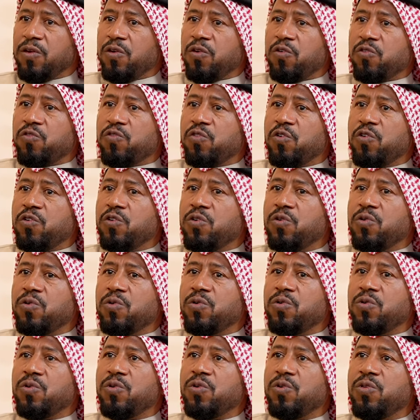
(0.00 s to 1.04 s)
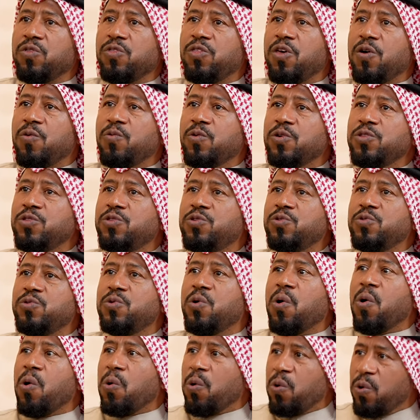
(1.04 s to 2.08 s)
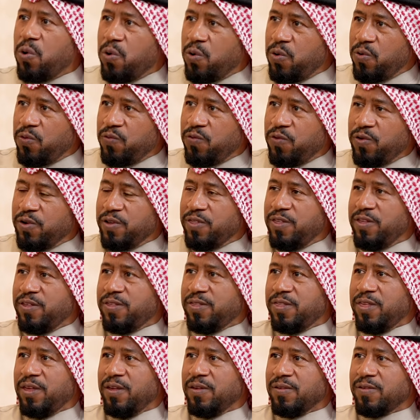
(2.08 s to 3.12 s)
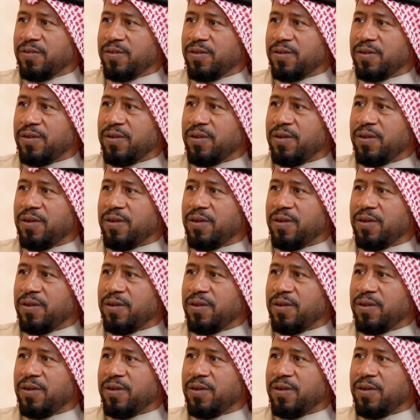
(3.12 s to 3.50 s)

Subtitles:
So they want to go for these things.